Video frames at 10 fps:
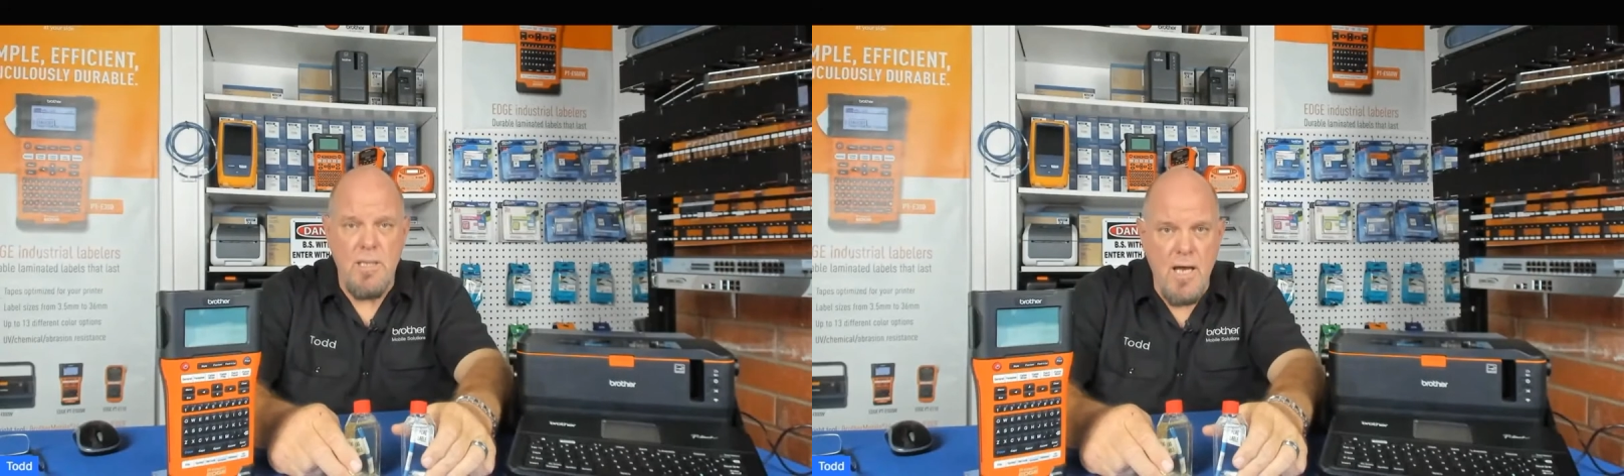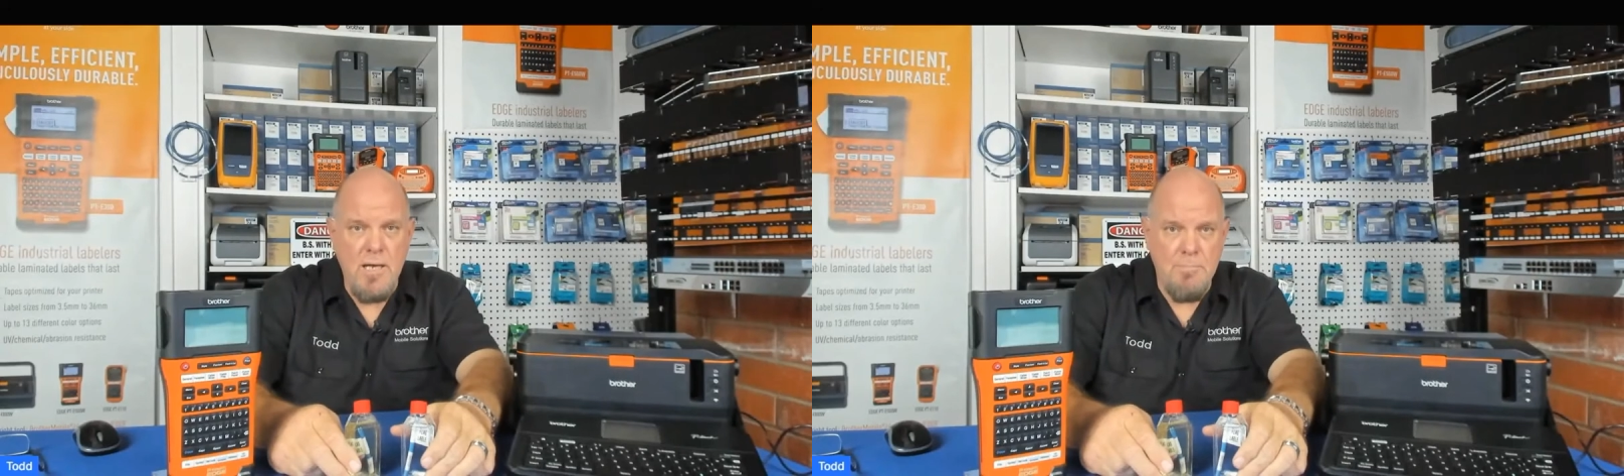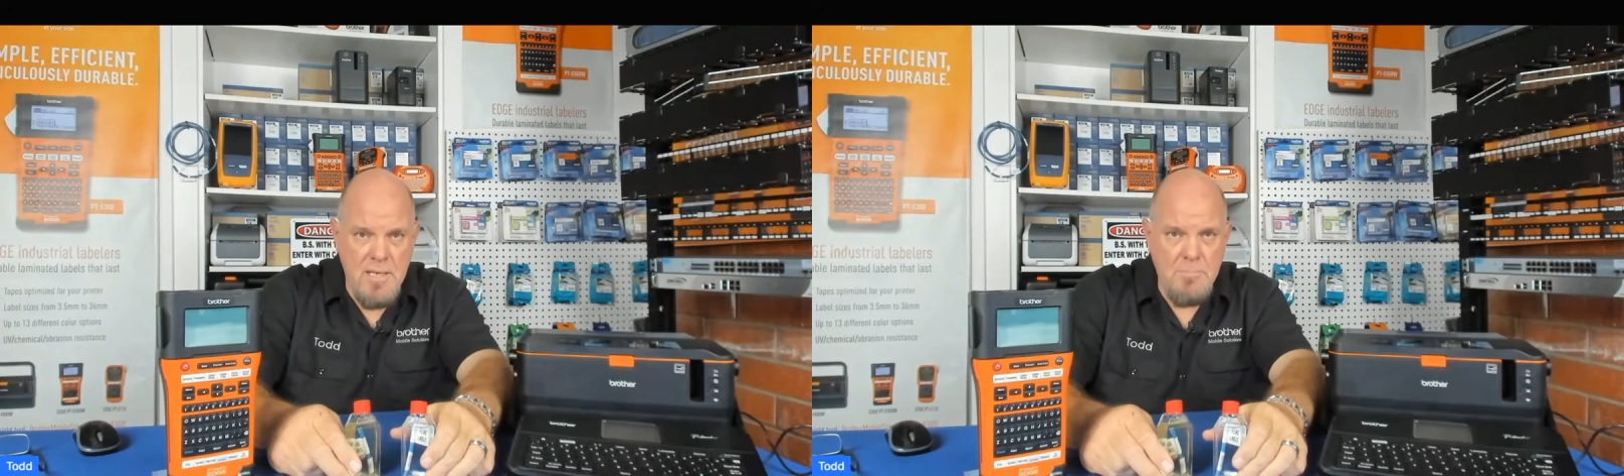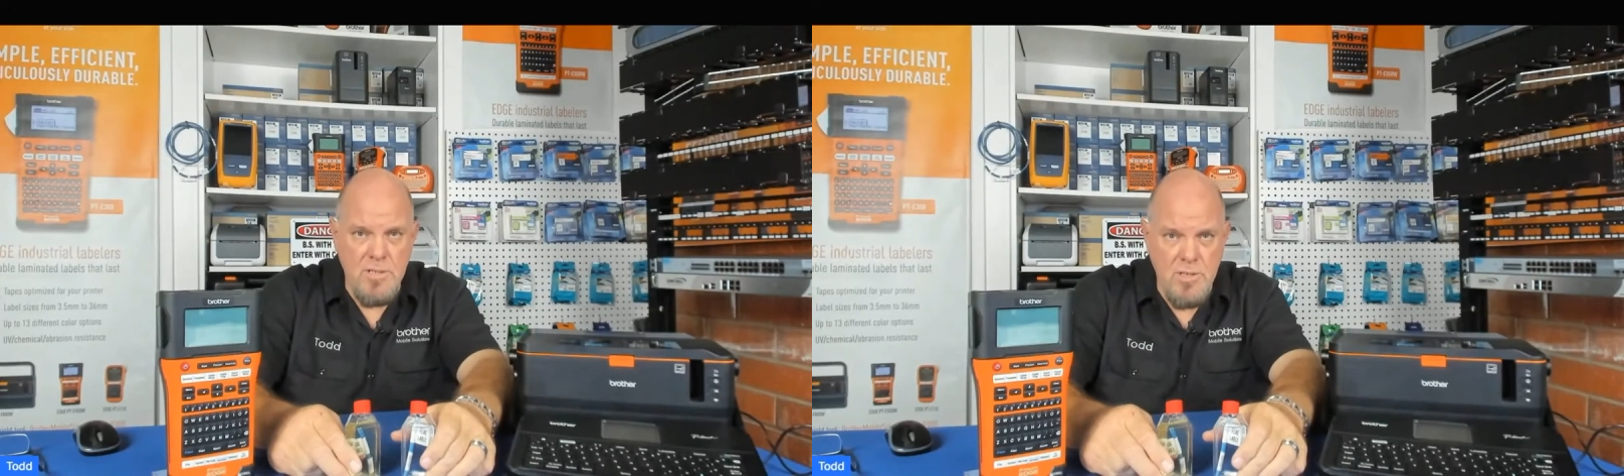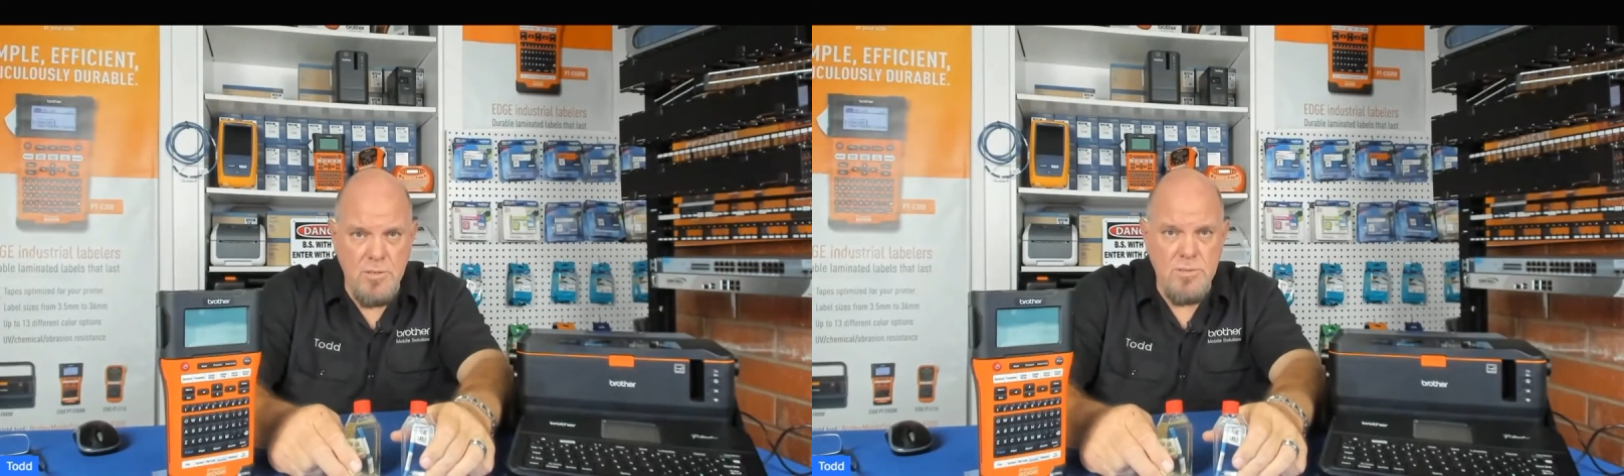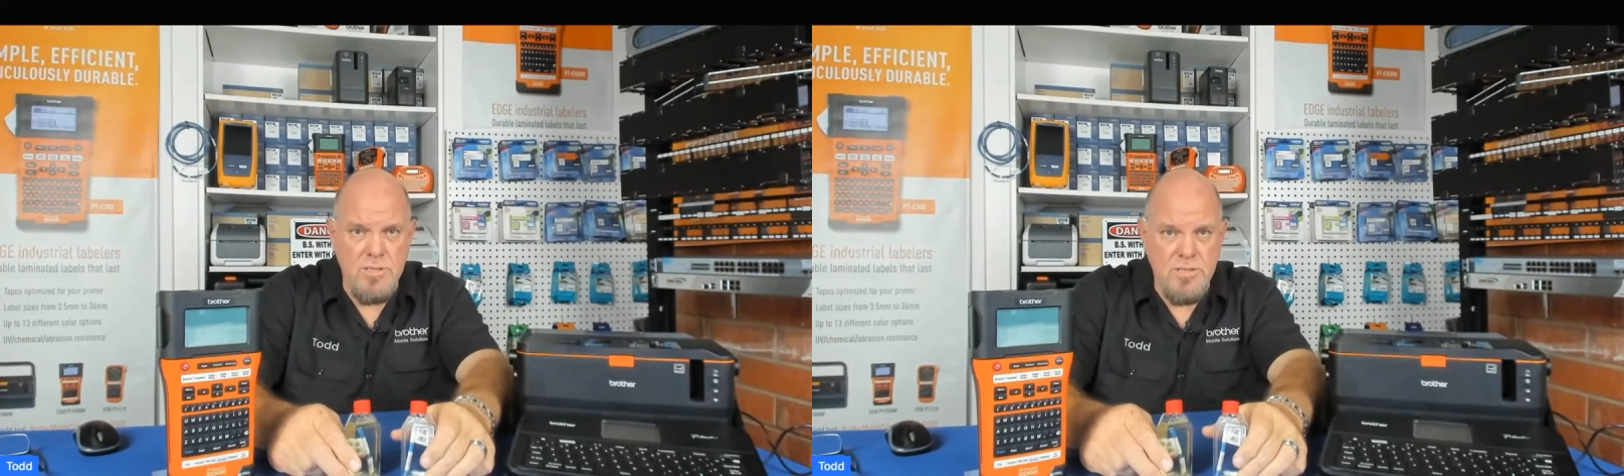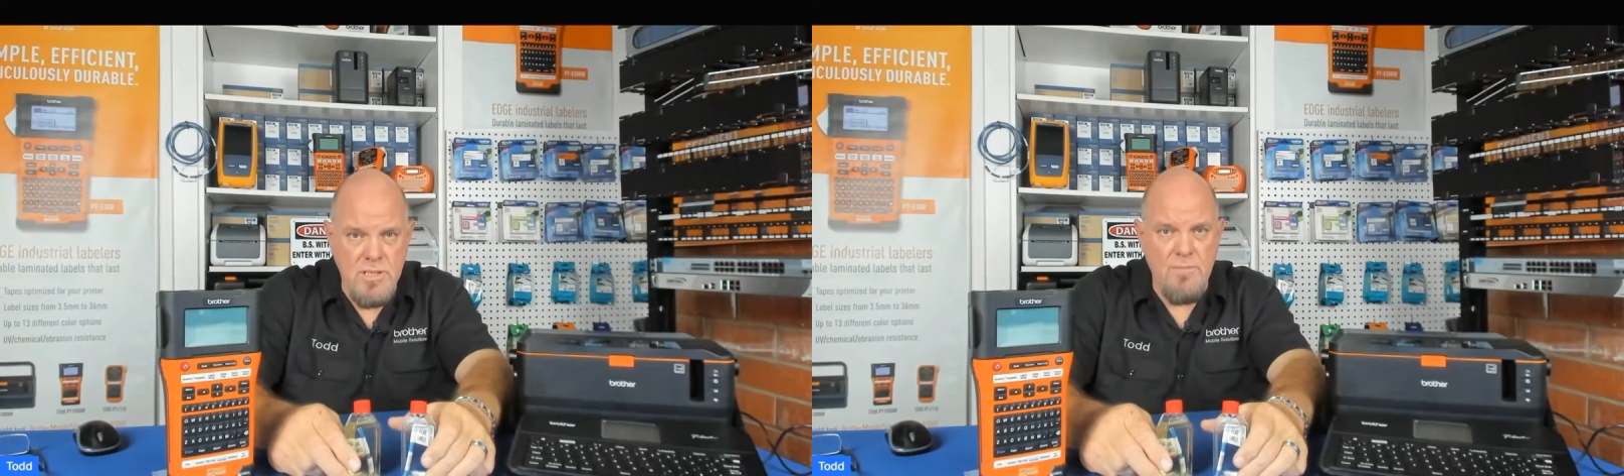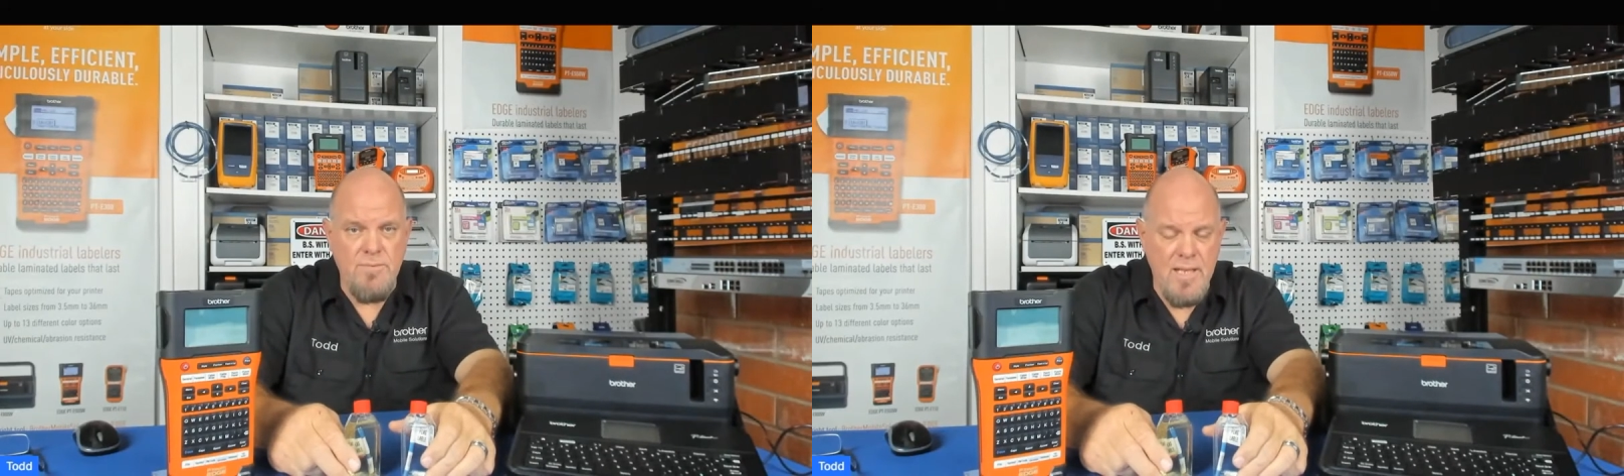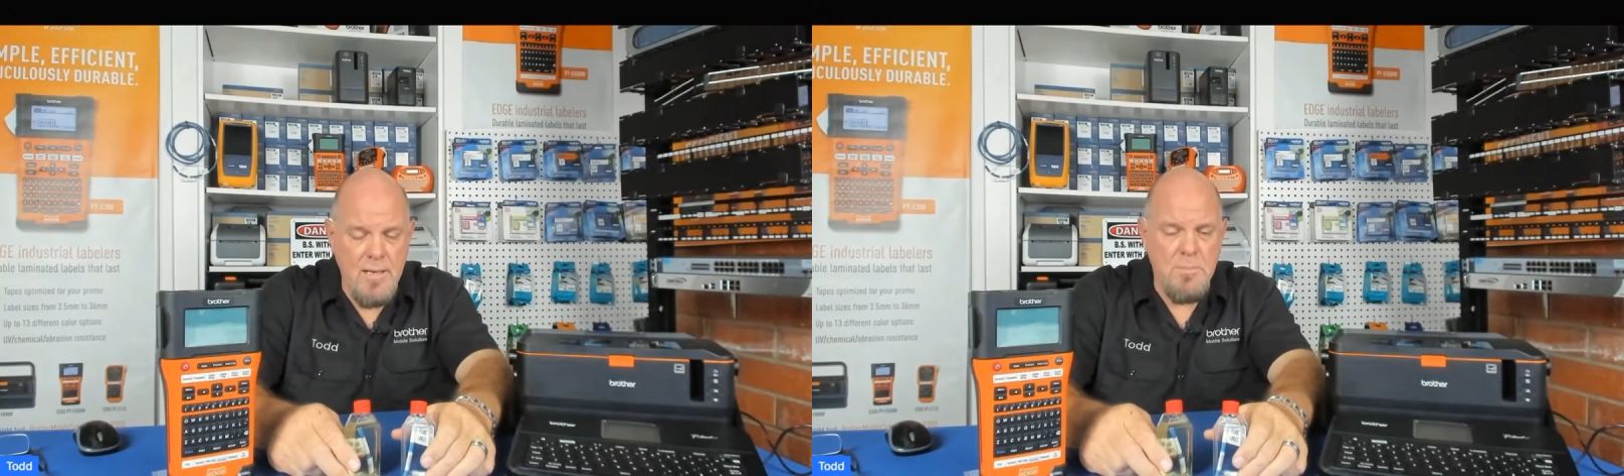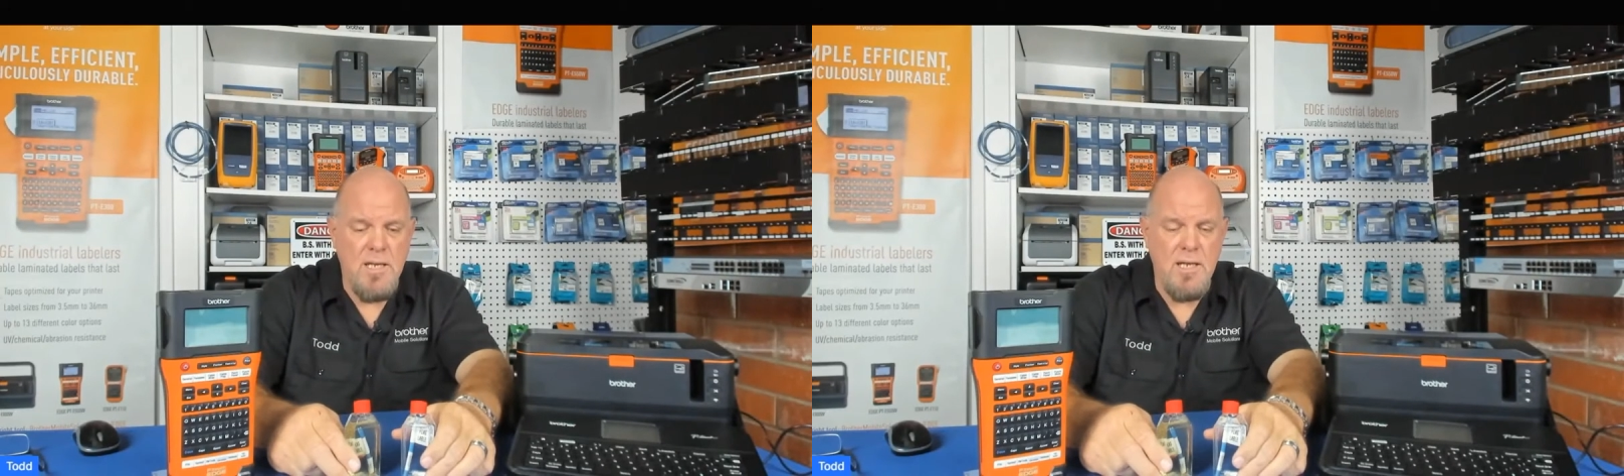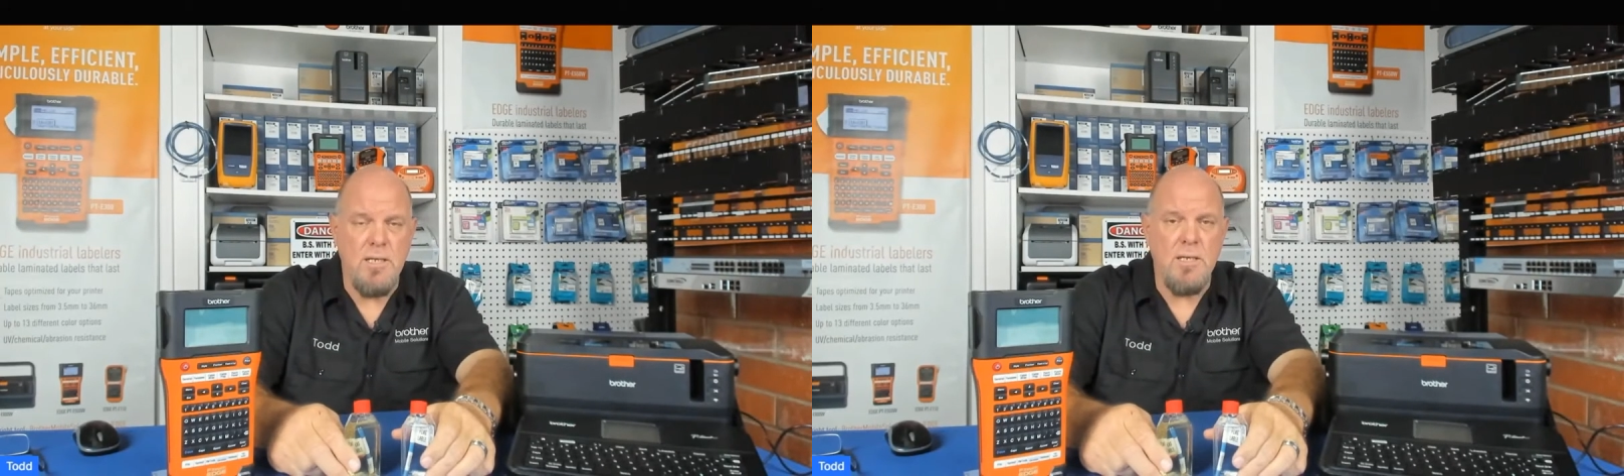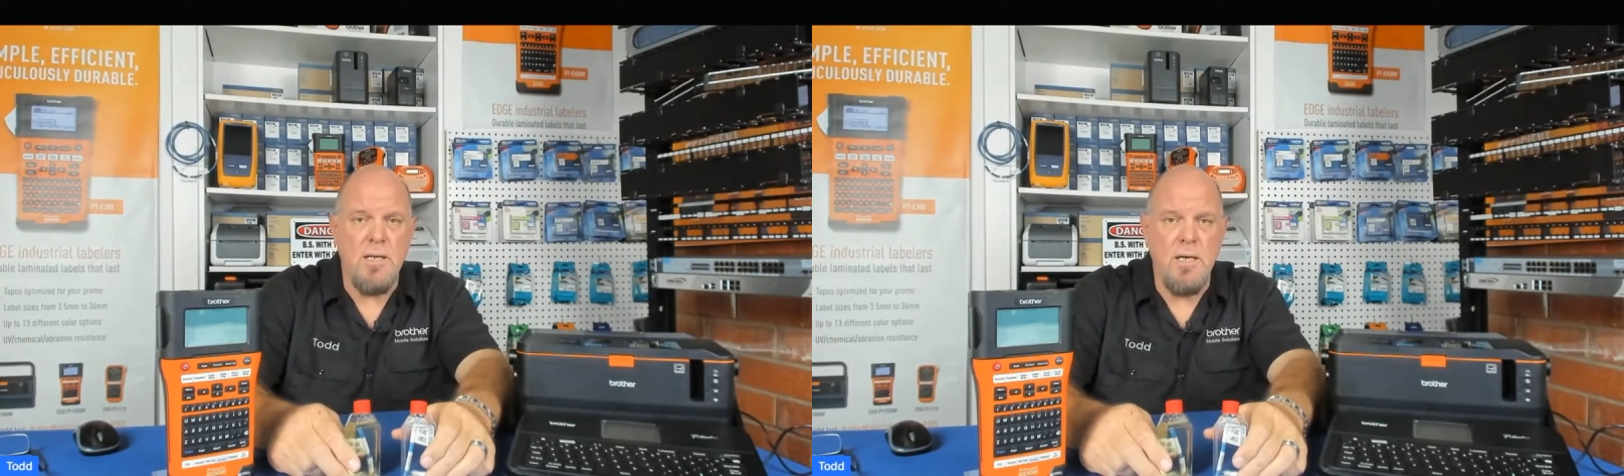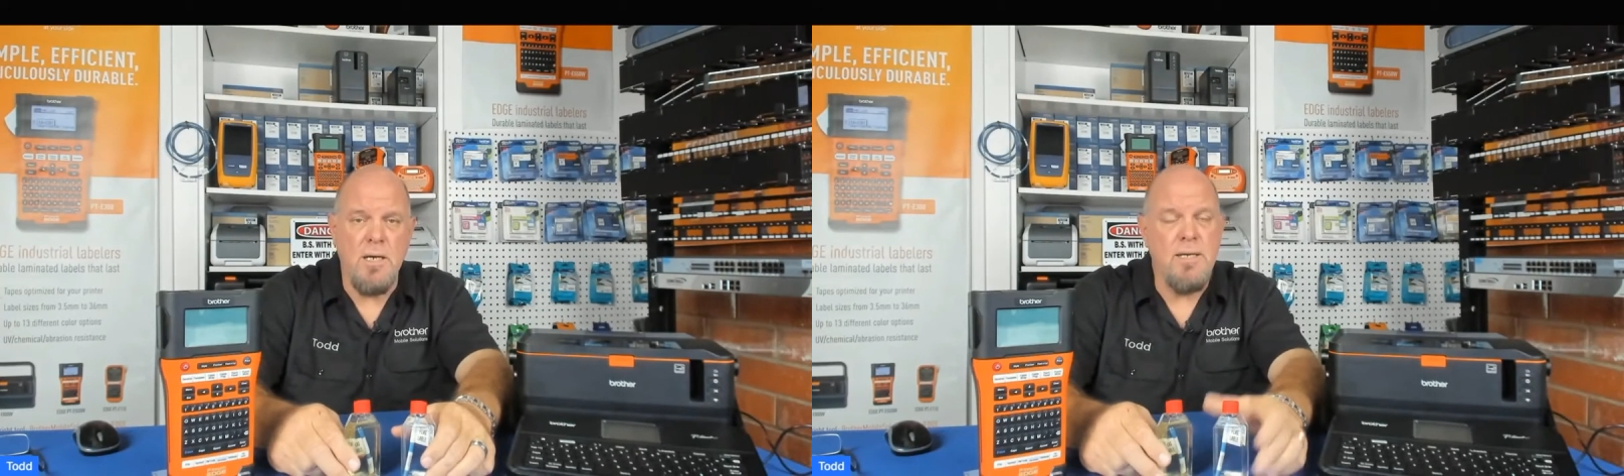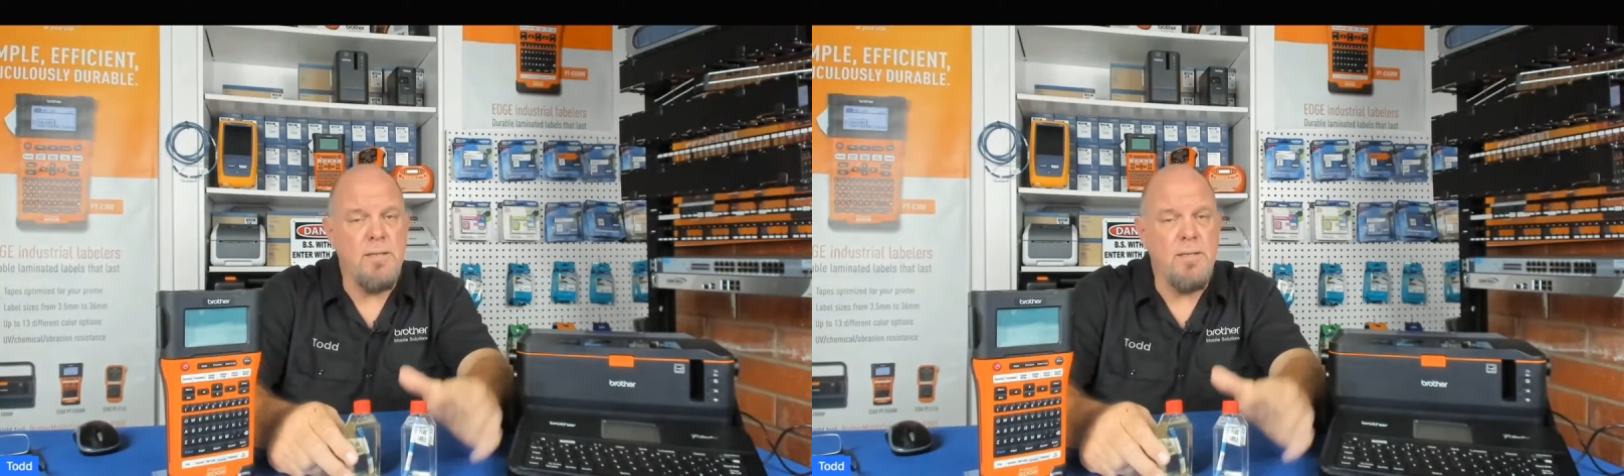a lot of people use the self-laminating